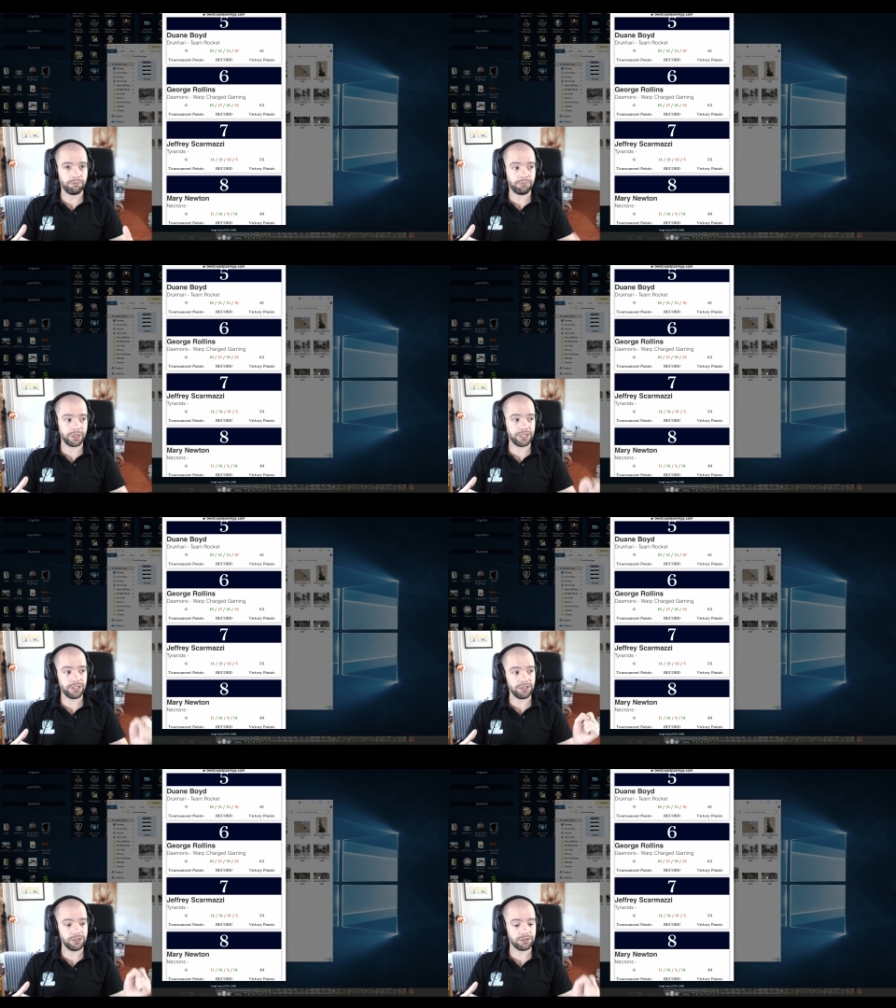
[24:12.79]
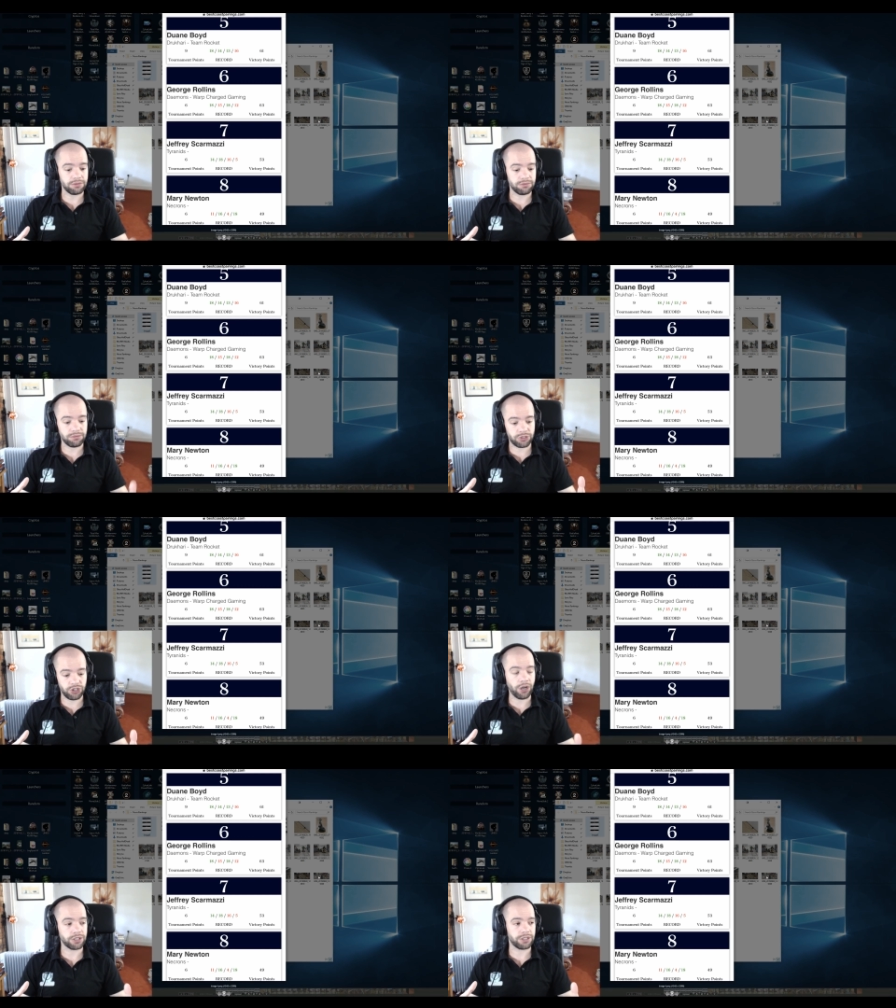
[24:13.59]
be...
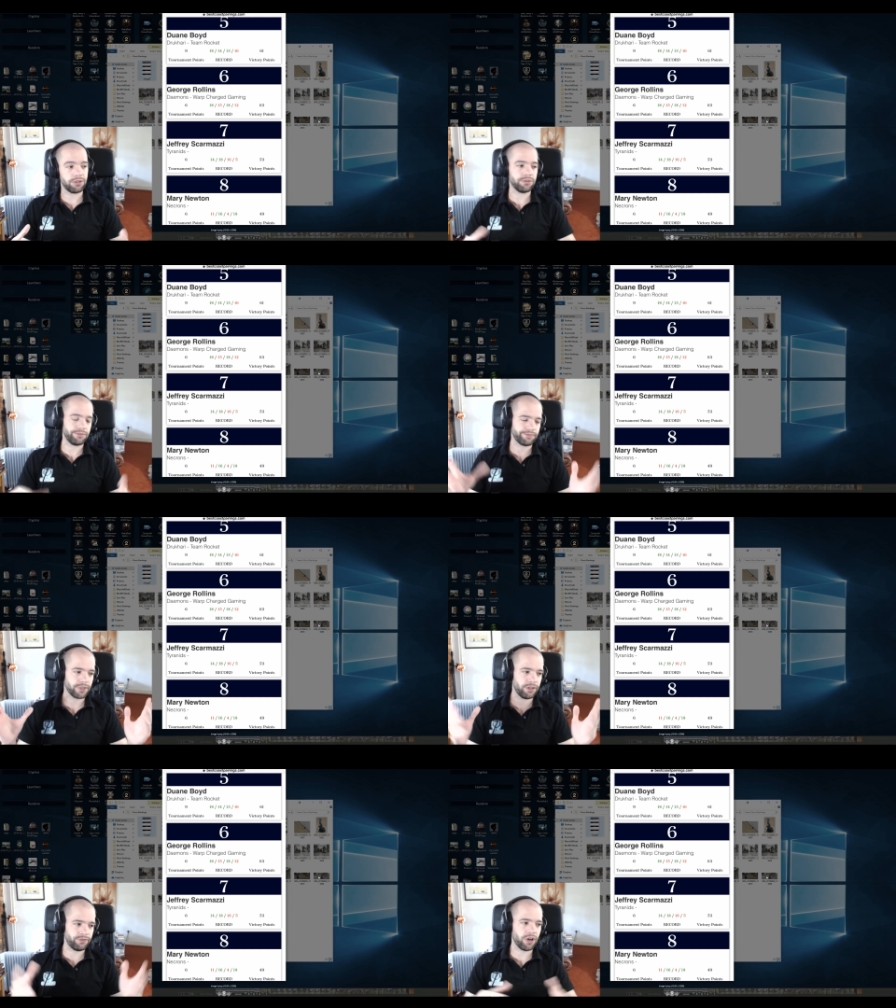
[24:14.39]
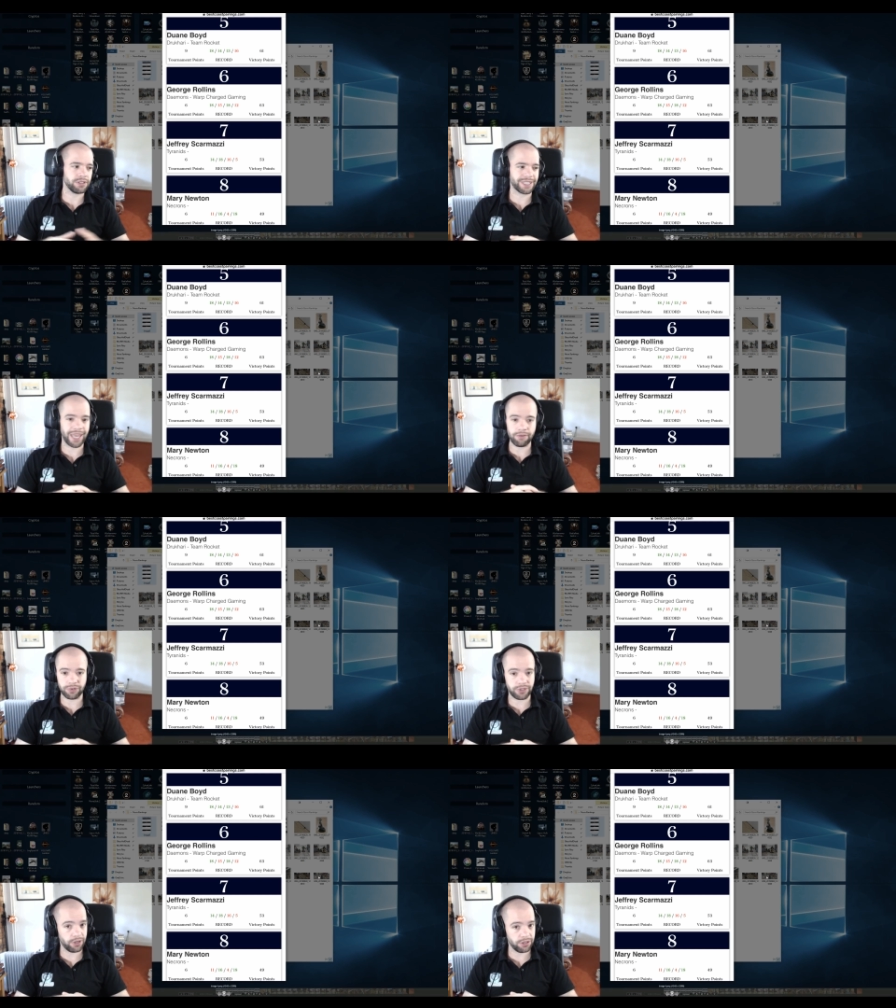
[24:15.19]
charge uh, advancing
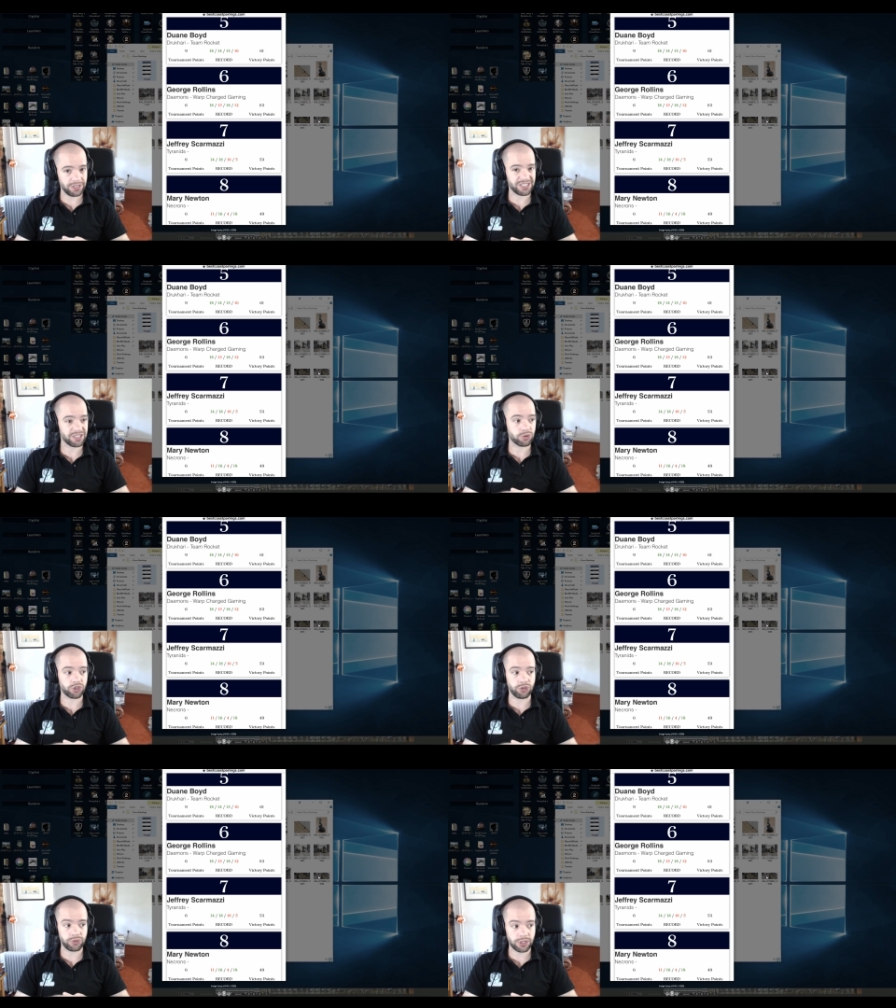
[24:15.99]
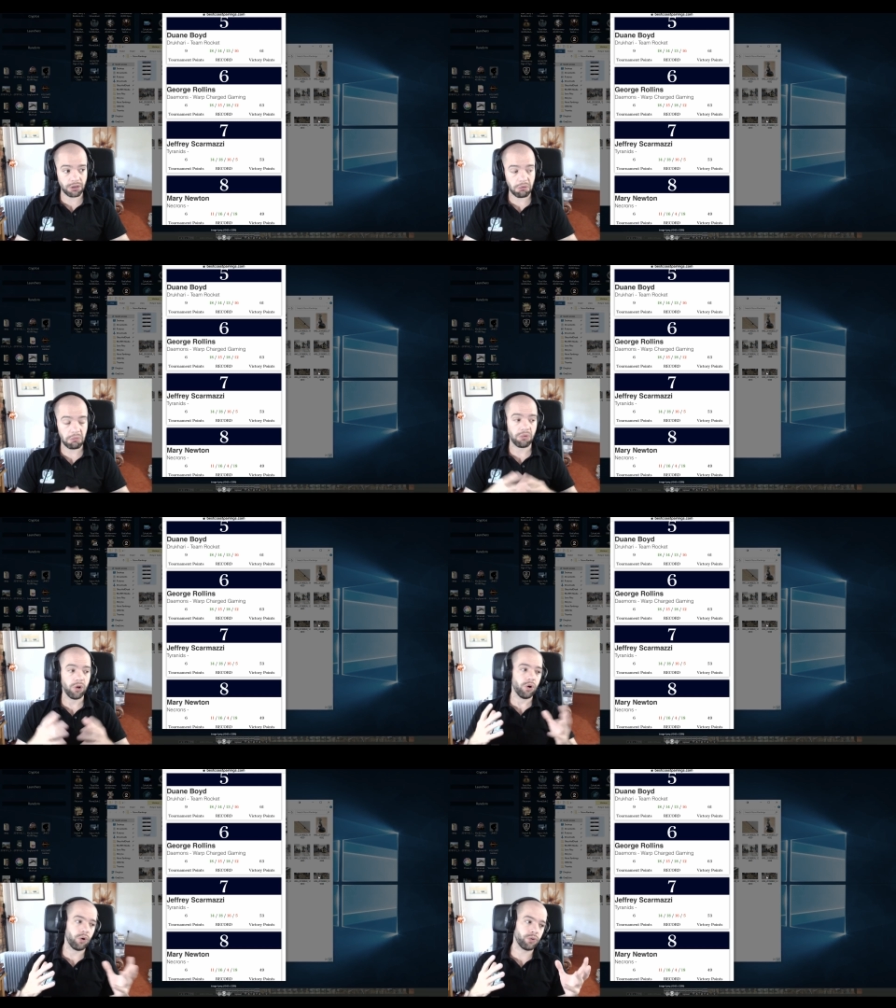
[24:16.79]
every turn and still shooting,
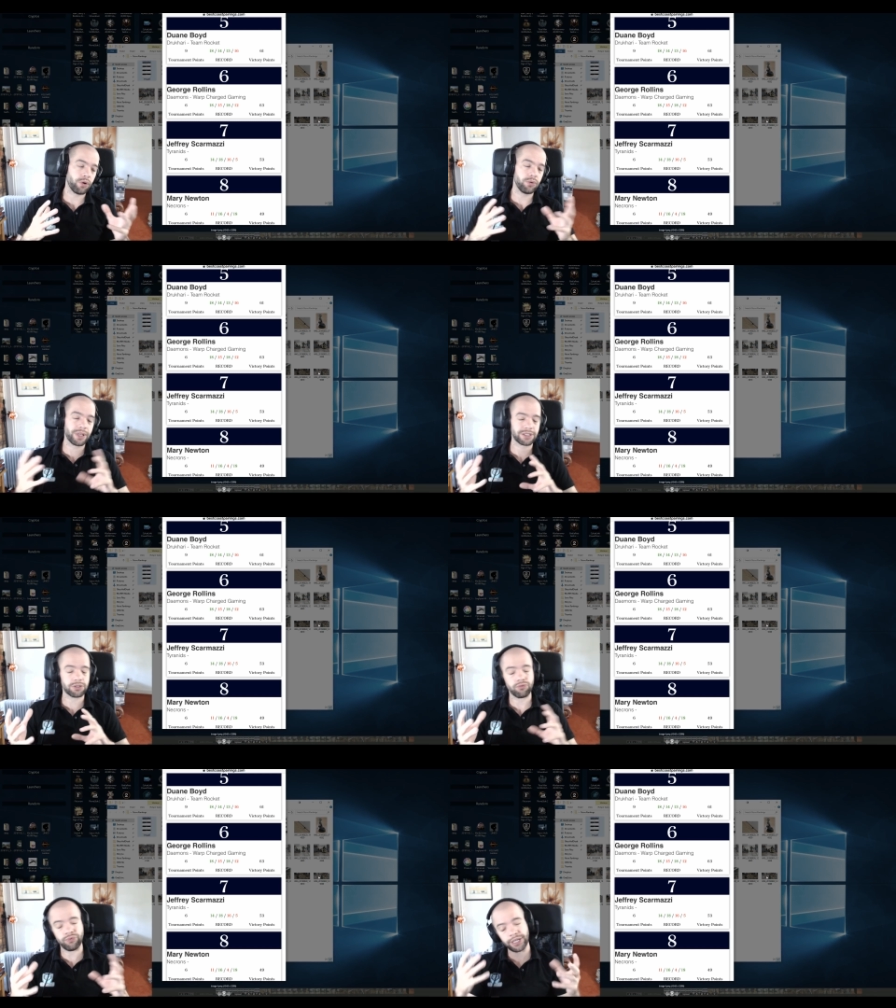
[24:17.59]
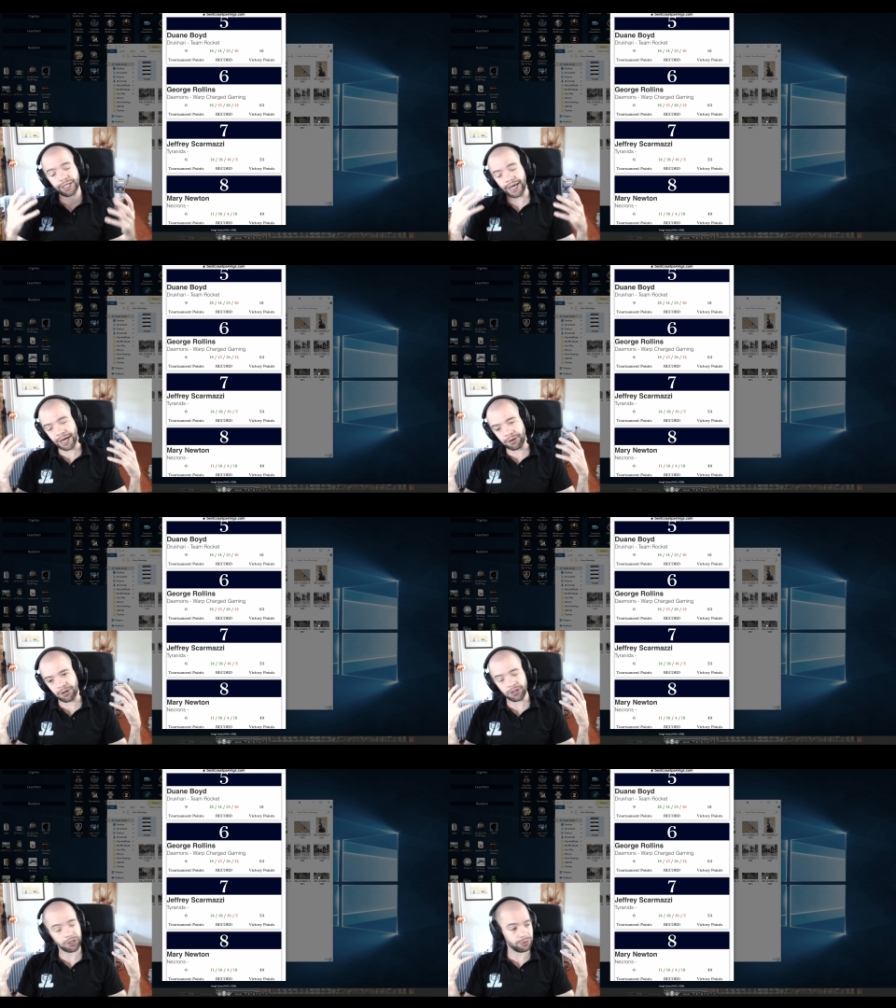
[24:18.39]
although that's not really how
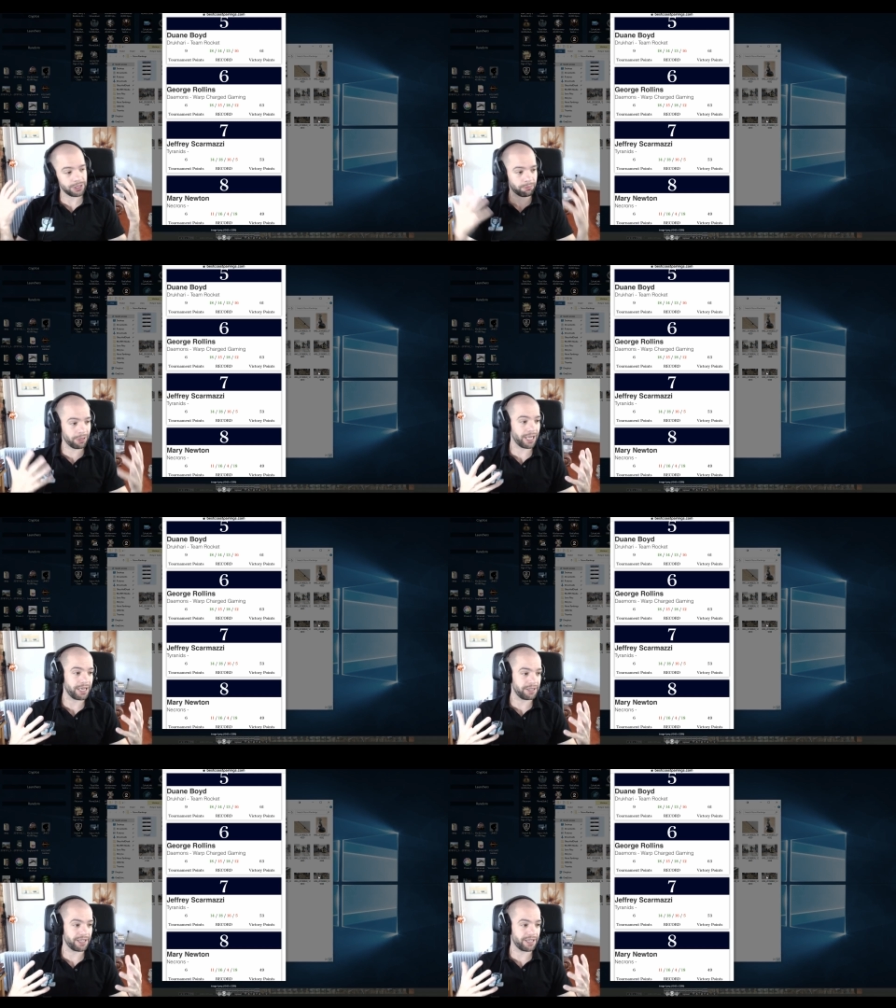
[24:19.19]
Harlequins play.